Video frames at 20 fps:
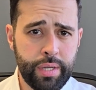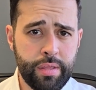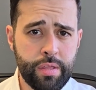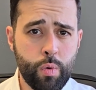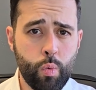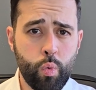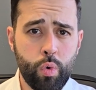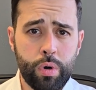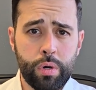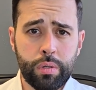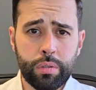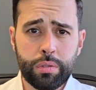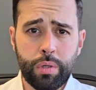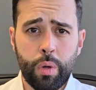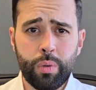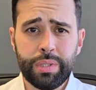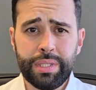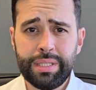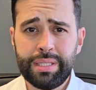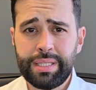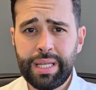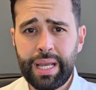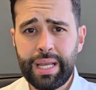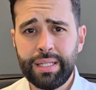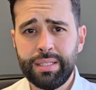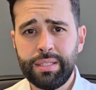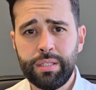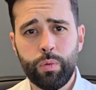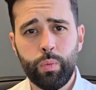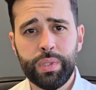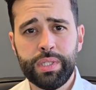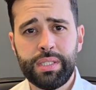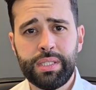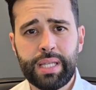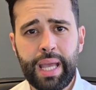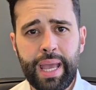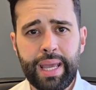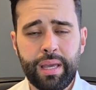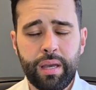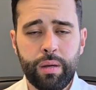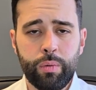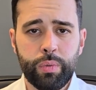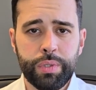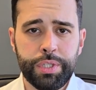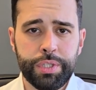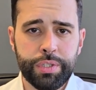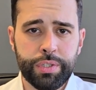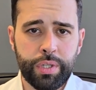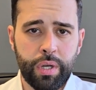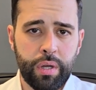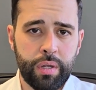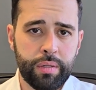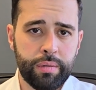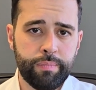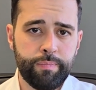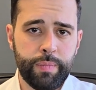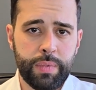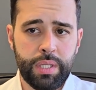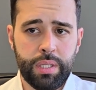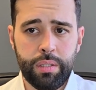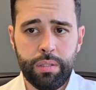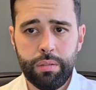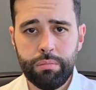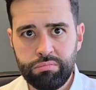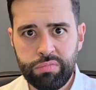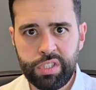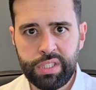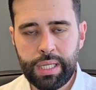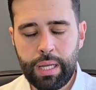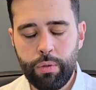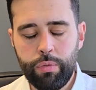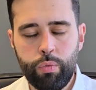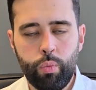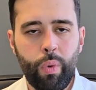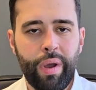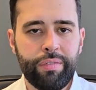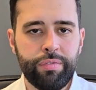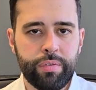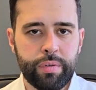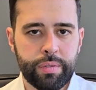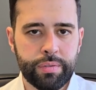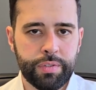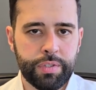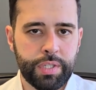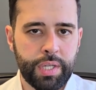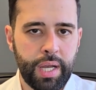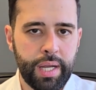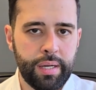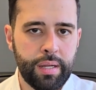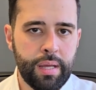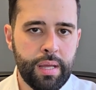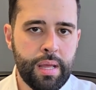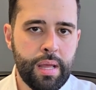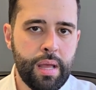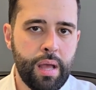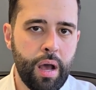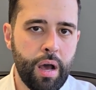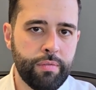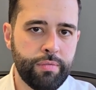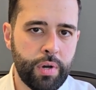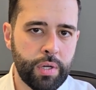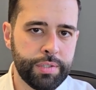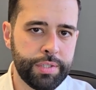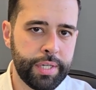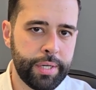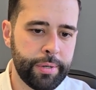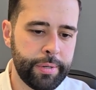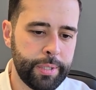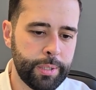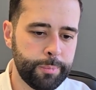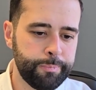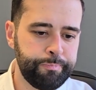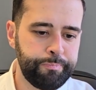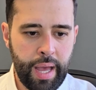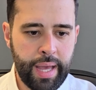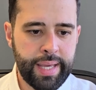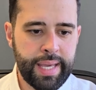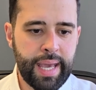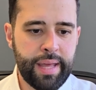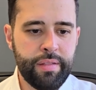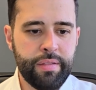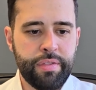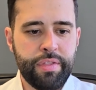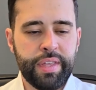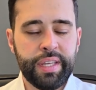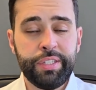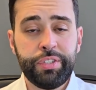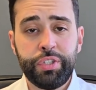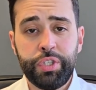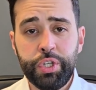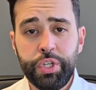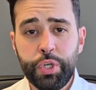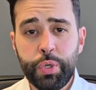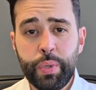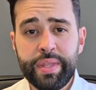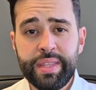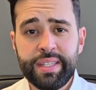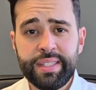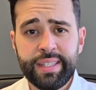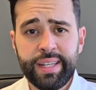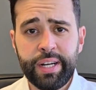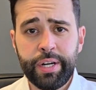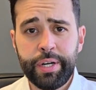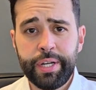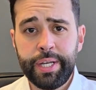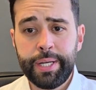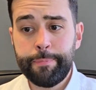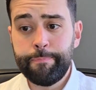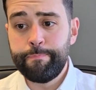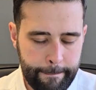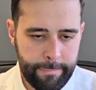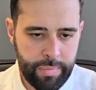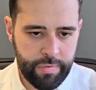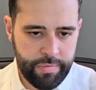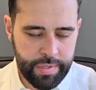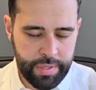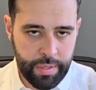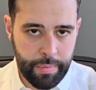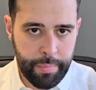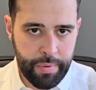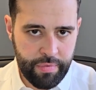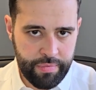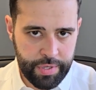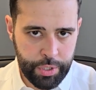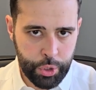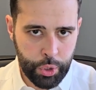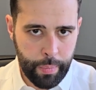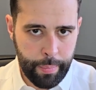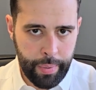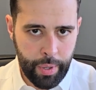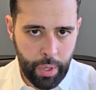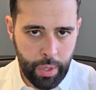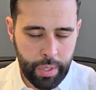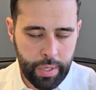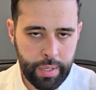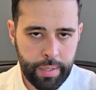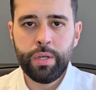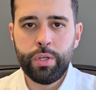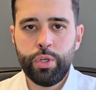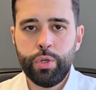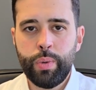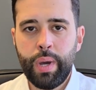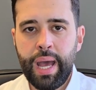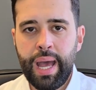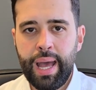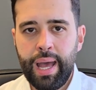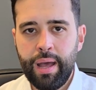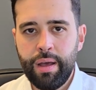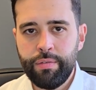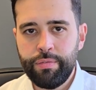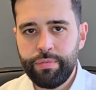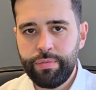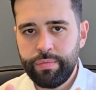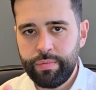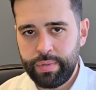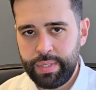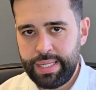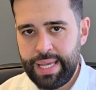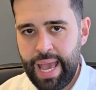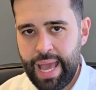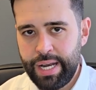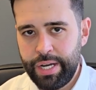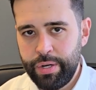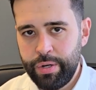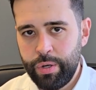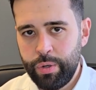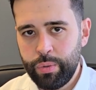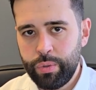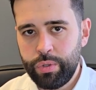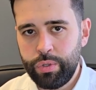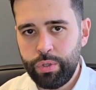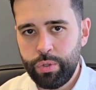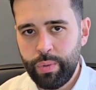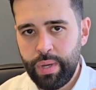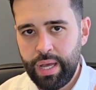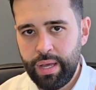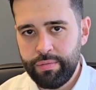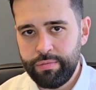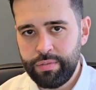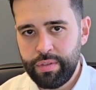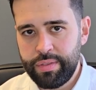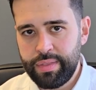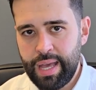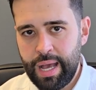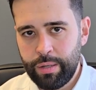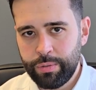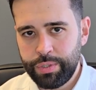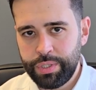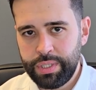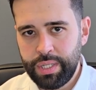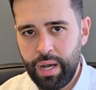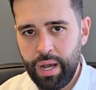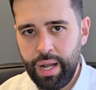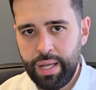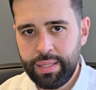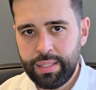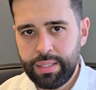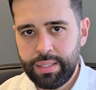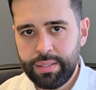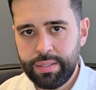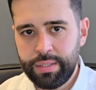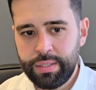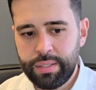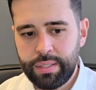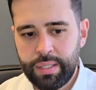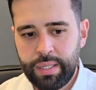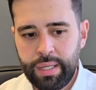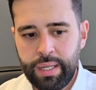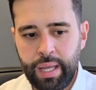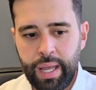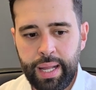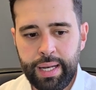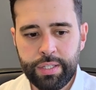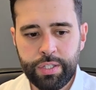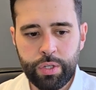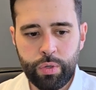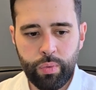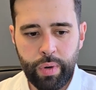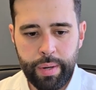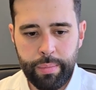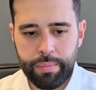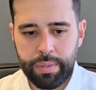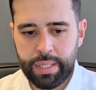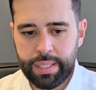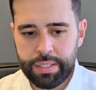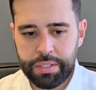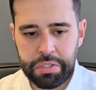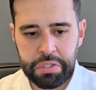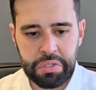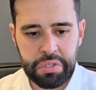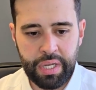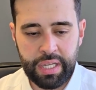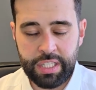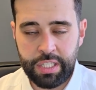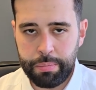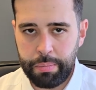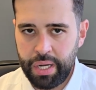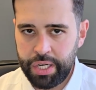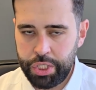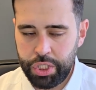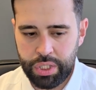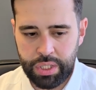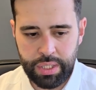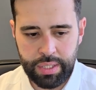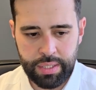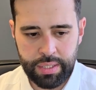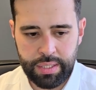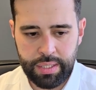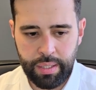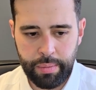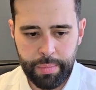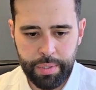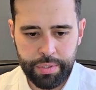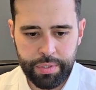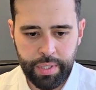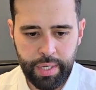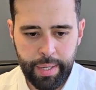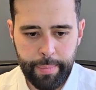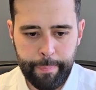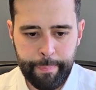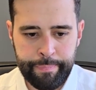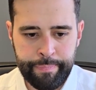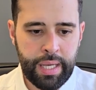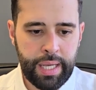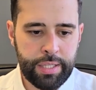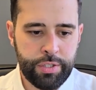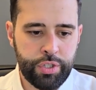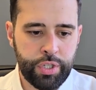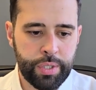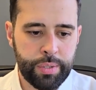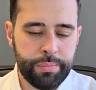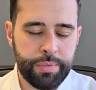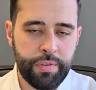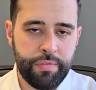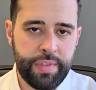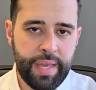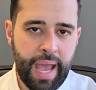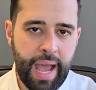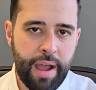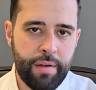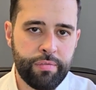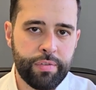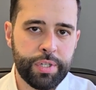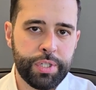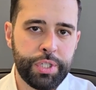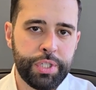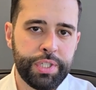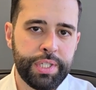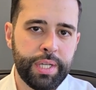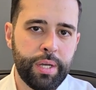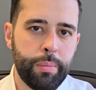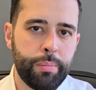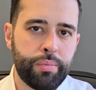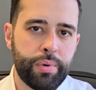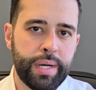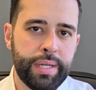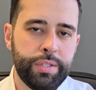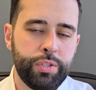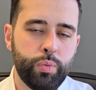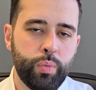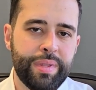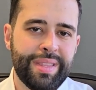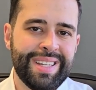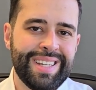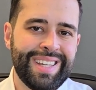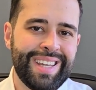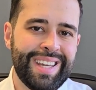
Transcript: in the world, only second to Wasaga, which is on the southwestern side of Ontario. Again, things to do in this area, the provincial park. You have Gananoque, you have the Thousand Islands, and it's a great place, especially in the summertime. In terms of the average sale price within